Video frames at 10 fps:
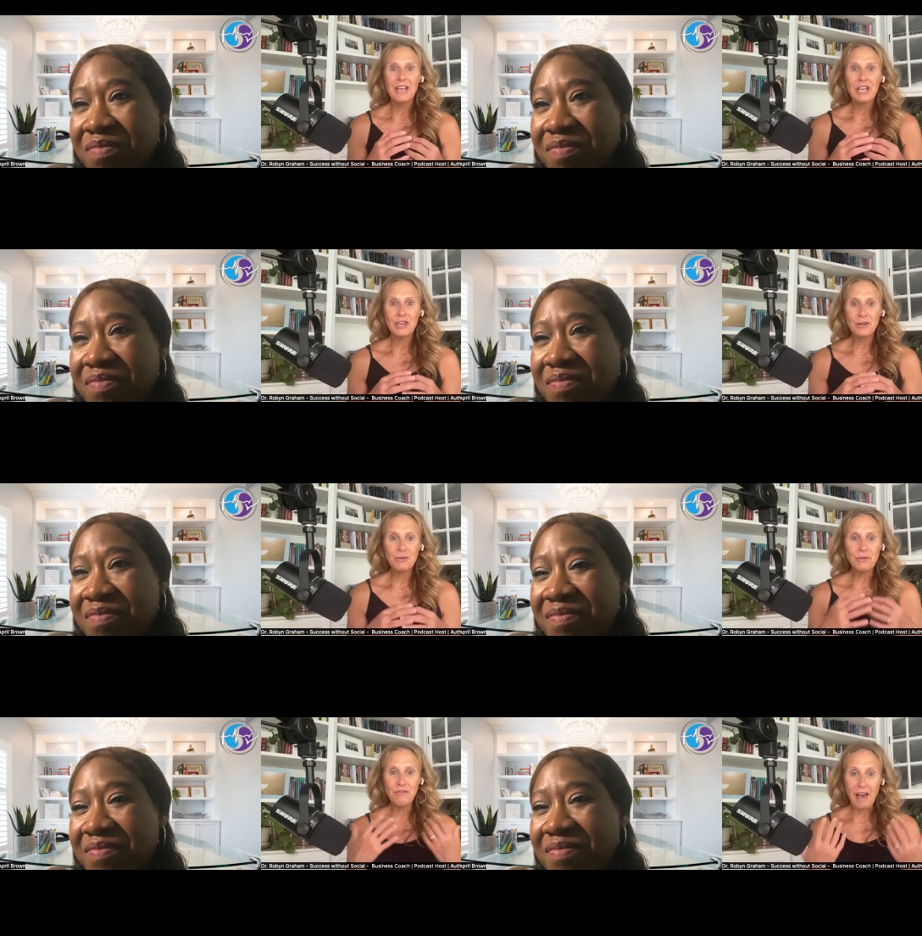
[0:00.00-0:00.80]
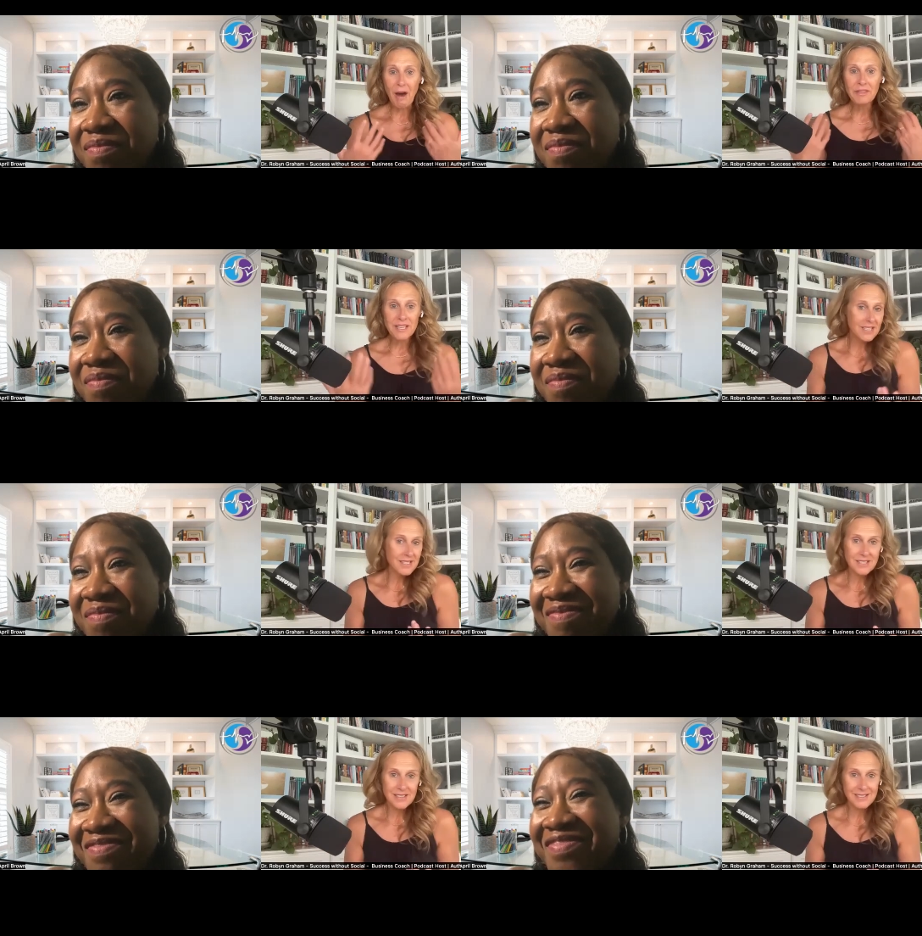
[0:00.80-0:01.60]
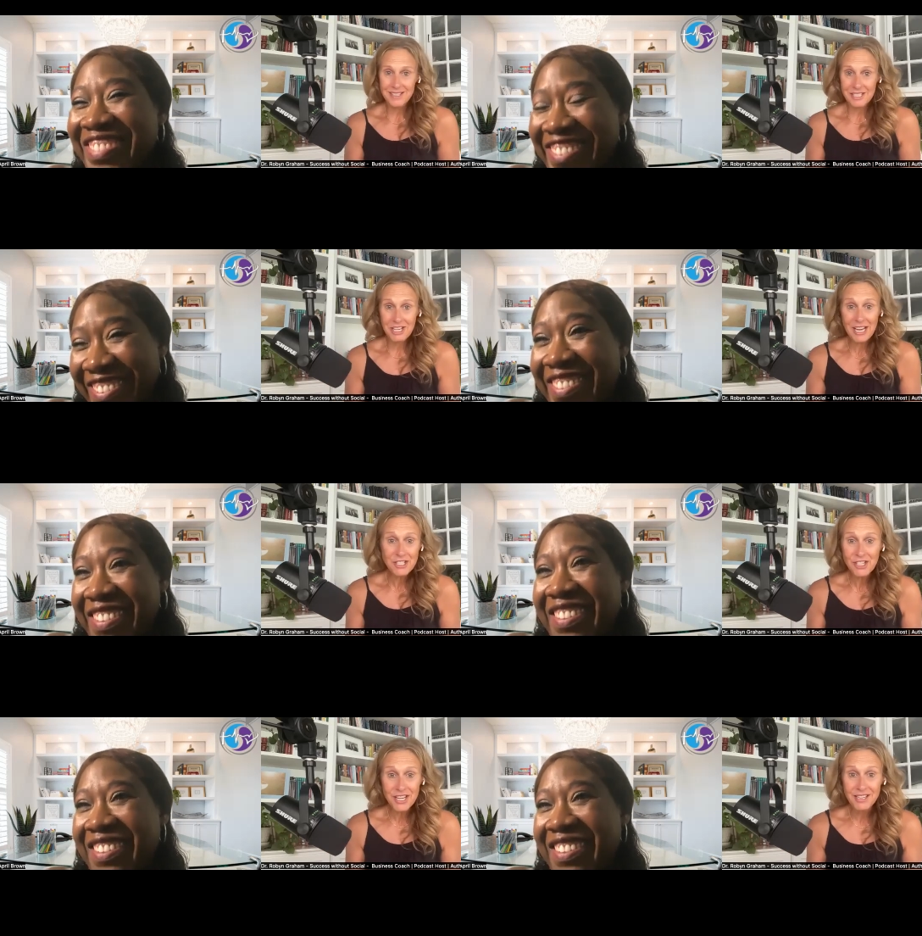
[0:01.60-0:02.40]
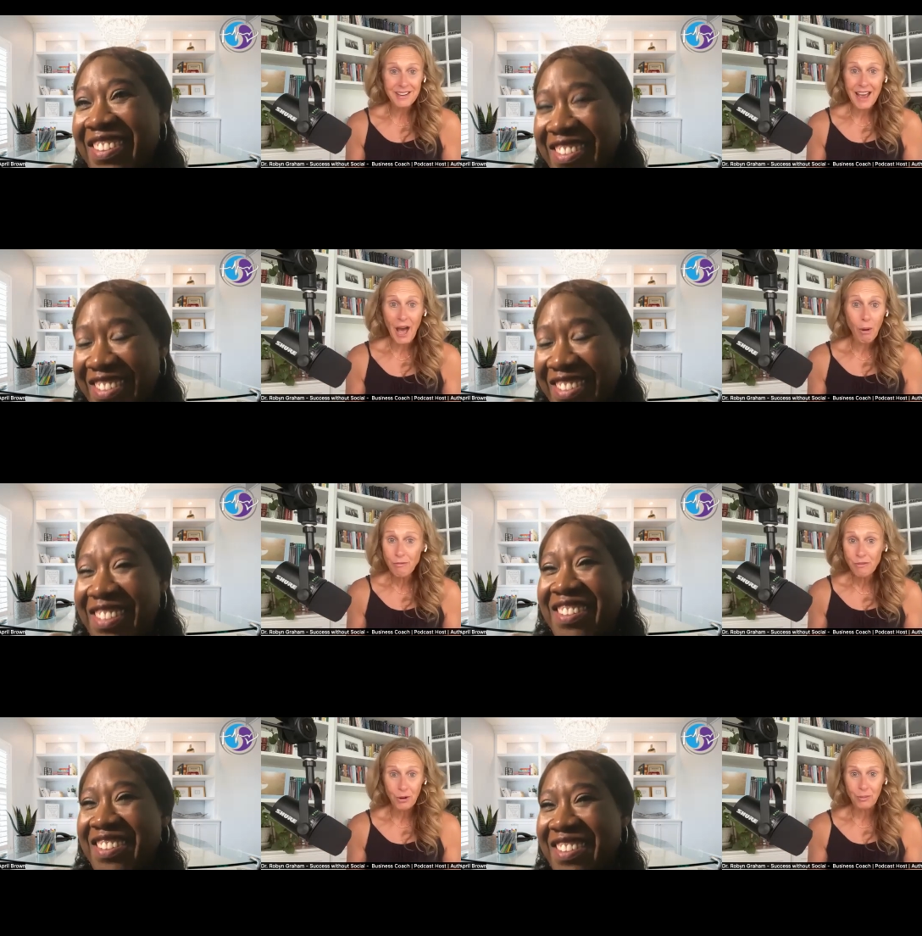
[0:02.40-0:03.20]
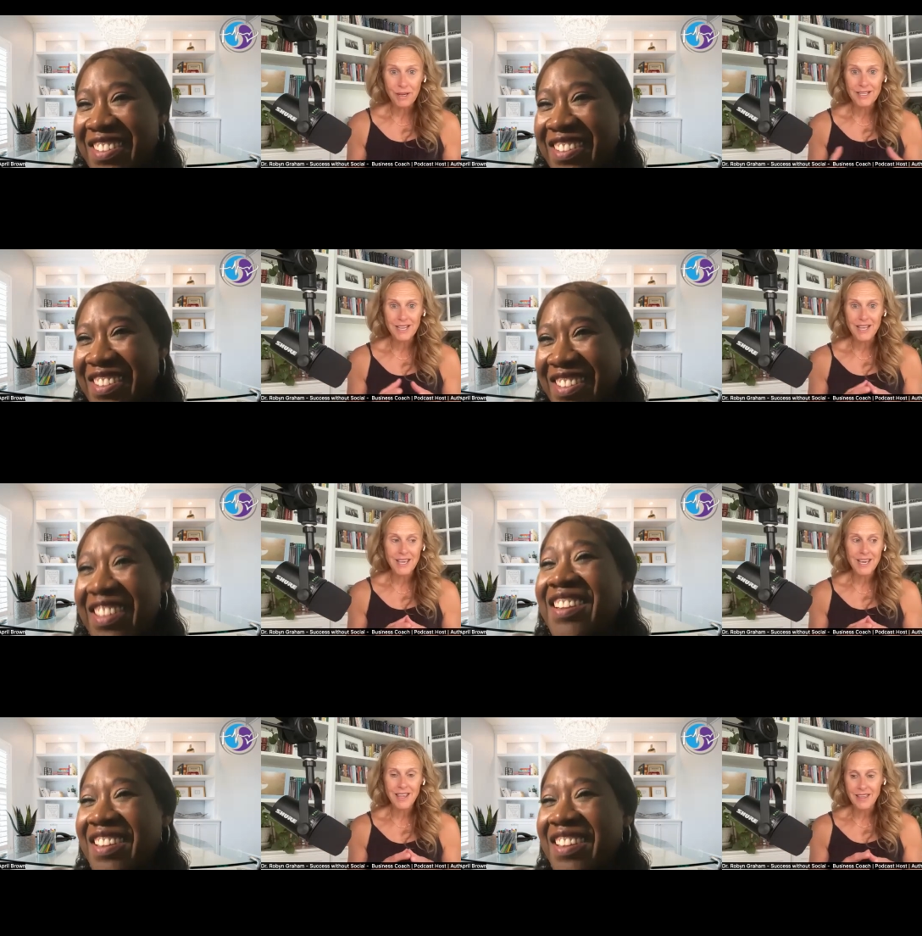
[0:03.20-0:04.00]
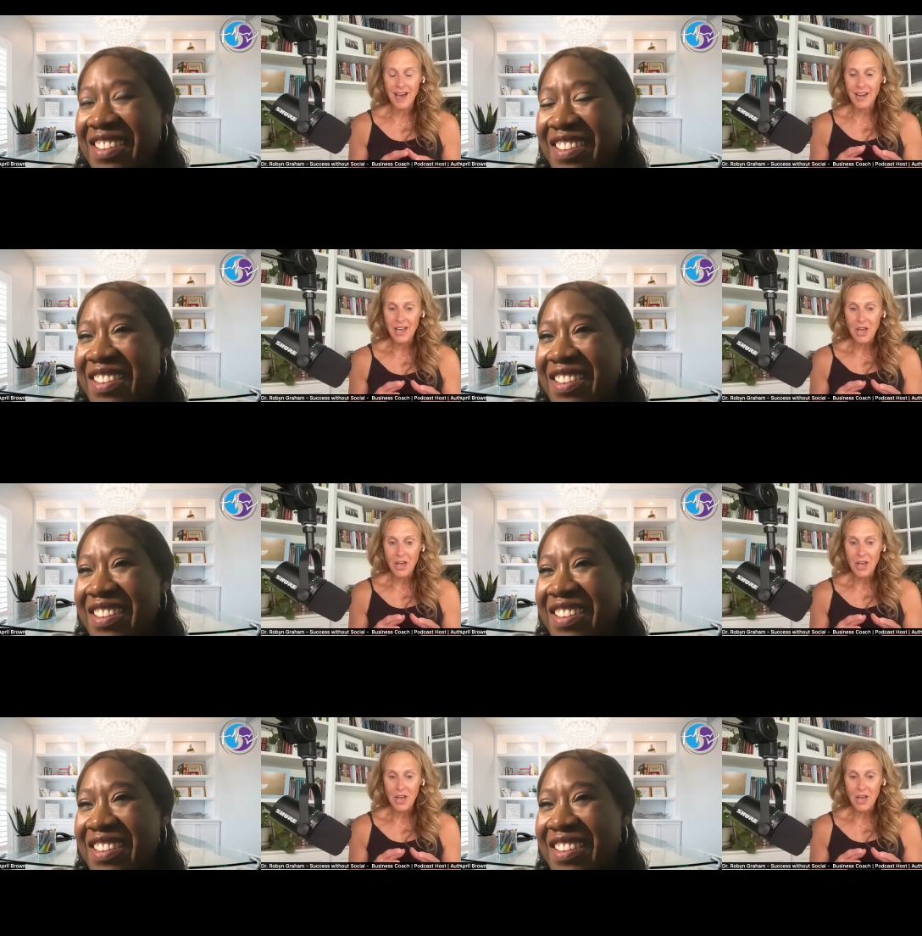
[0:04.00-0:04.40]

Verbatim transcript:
Speaker 1: you found this discussion helpful because I think that